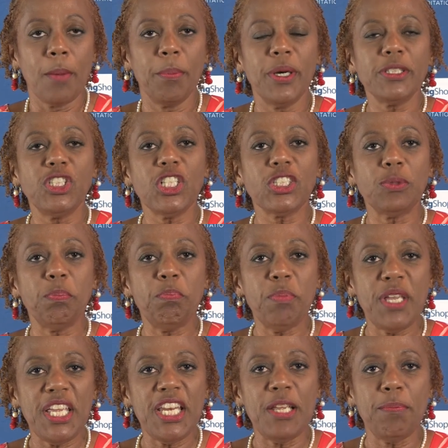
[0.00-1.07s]
but just
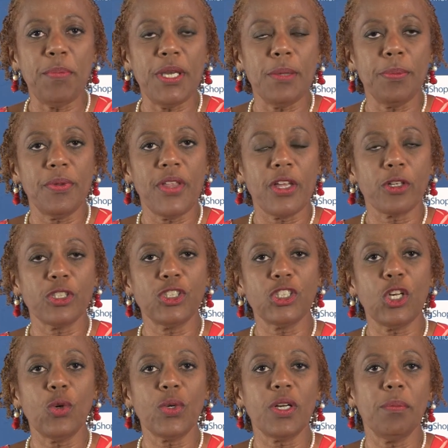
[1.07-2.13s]
meeting people that are
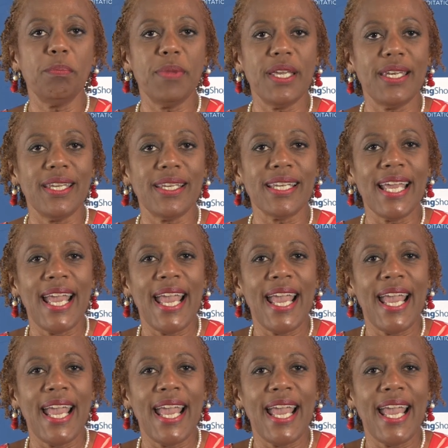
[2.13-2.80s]
so committed